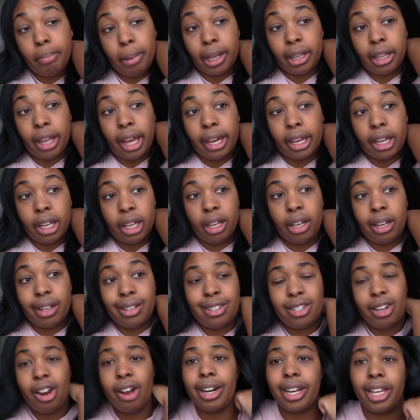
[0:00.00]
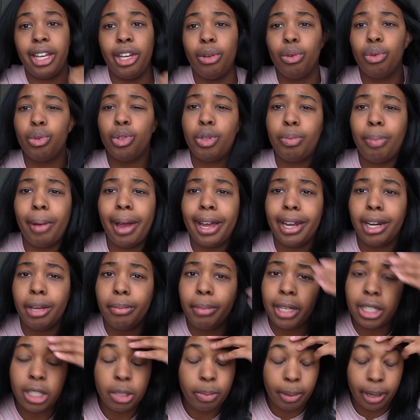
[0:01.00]
but like it's not huge by any
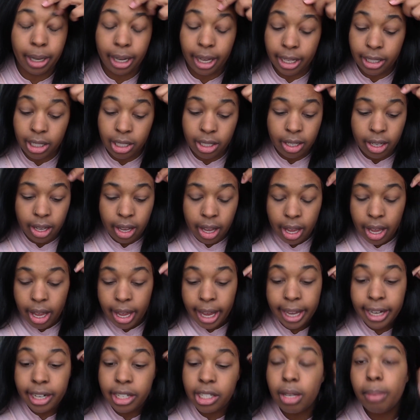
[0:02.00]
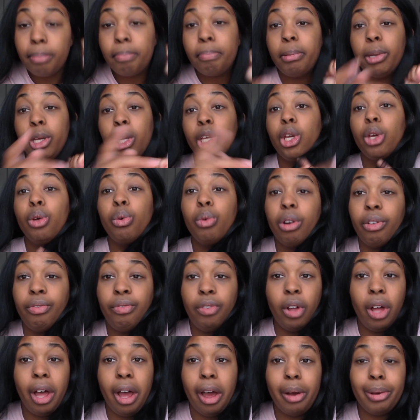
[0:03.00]
means, but it is a
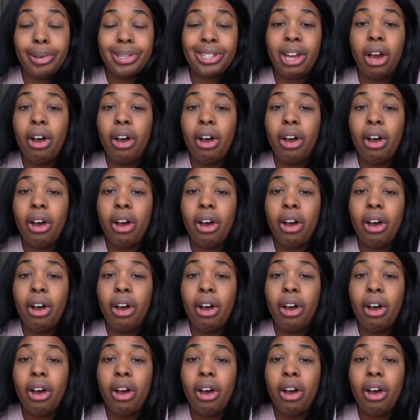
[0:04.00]
beautiful house.